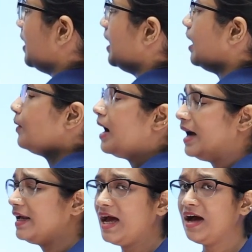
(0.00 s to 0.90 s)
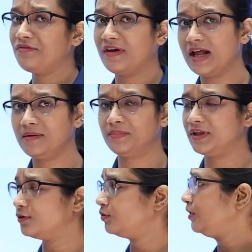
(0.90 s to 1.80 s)
Now I have helped
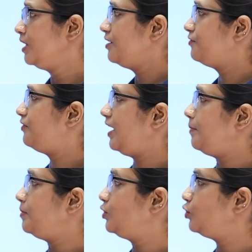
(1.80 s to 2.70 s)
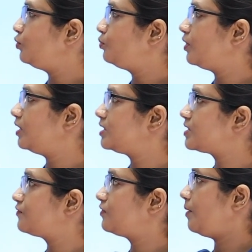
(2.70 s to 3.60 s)
you frame two
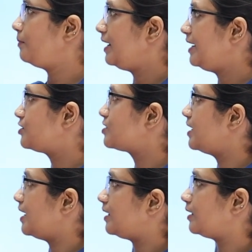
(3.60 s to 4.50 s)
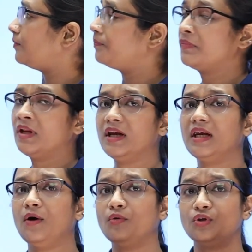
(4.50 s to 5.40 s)
words from each letter.
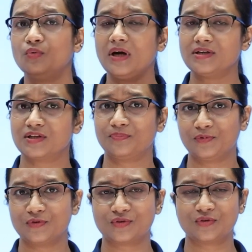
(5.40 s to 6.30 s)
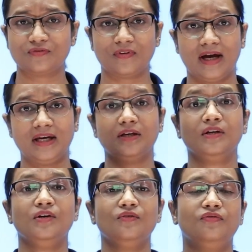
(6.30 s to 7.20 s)
Now you are supposed to find
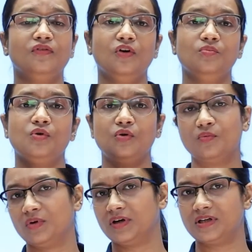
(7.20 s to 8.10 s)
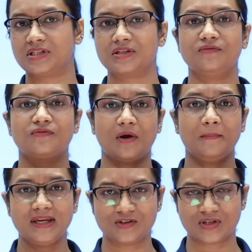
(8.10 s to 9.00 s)
four more words
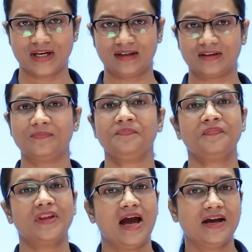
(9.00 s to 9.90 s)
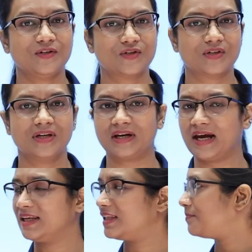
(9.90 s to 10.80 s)
from each letter and
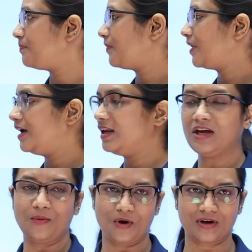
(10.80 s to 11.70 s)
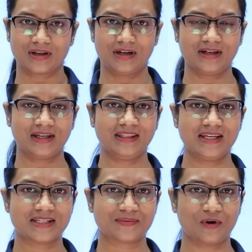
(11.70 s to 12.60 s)
write them in your box, in
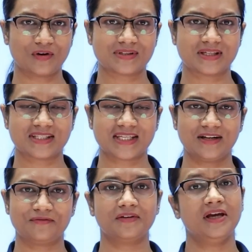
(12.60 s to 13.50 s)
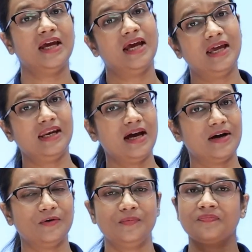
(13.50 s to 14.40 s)
this box itself. And
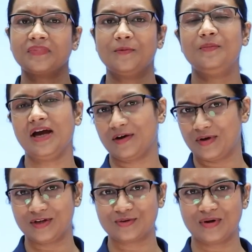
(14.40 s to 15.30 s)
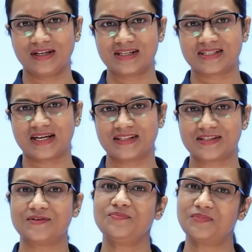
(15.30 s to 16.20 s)
now we are going to understand
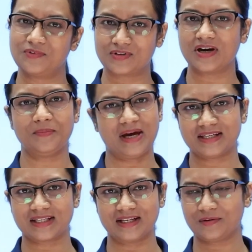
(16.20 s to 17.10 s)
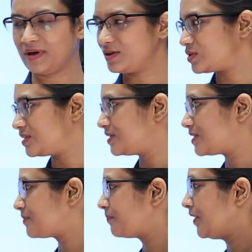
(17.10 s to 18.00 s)
some grammatical
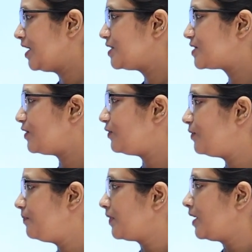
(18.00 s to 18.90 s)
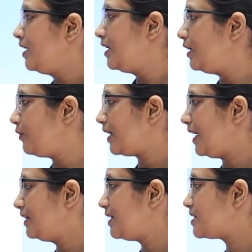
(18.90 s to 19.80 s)
questions. So look
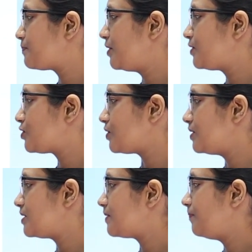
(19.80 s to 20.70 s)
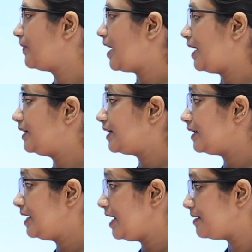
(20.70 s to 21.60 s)
at these pictures and their
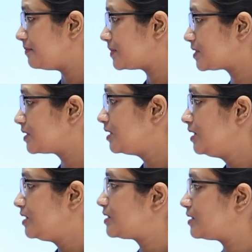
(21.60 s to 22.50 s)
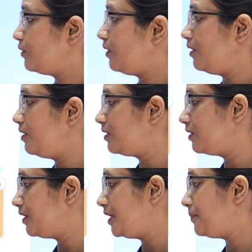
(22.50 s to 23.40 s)
names. So a
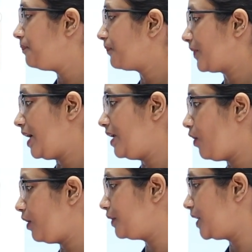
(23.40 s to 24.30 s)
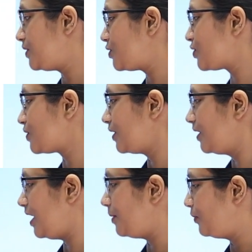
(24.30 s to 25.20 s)
girl, an orange,
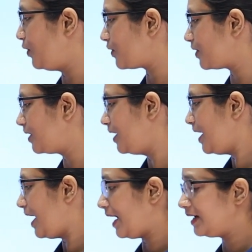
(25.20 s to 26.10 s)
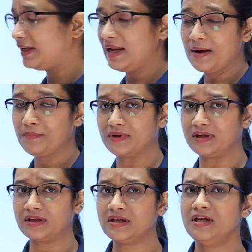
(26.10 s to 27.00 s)
a book and an
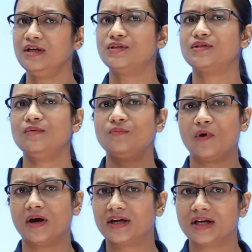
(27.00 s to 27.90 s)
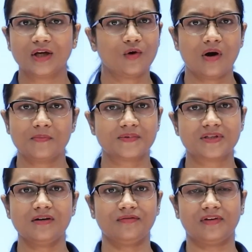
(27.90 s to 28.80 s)
apple. So what did you
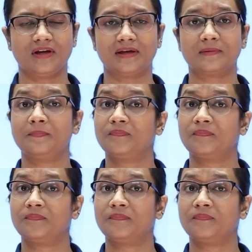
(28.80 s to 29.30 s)
observe here?